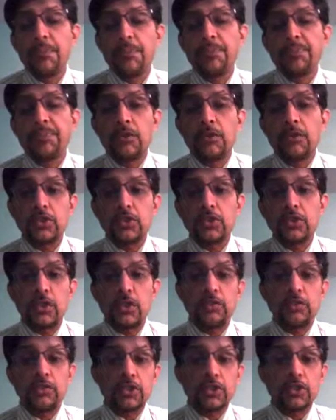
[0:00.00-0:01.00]
It
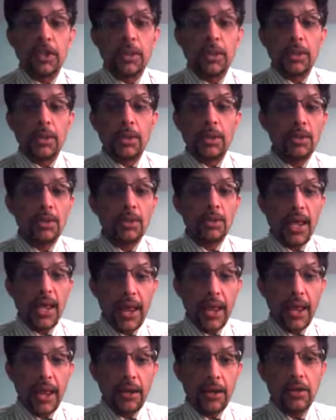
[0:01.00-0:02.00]
was coming on an
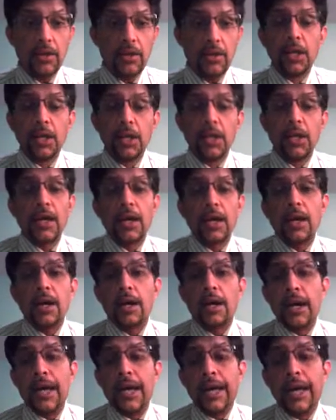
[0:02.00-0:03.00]
angle,
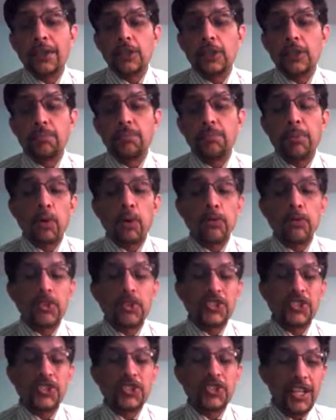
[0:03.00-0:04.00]
and the ball was
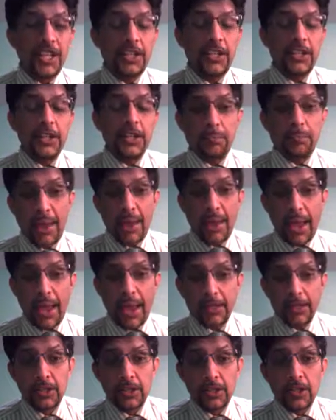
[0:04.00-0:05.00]
tailing back,
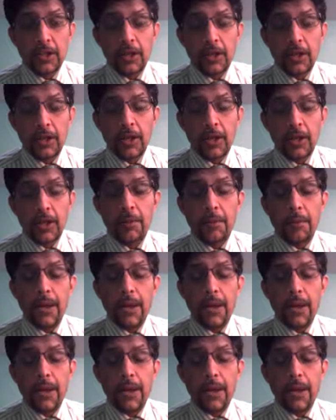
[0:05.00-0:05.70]
Babar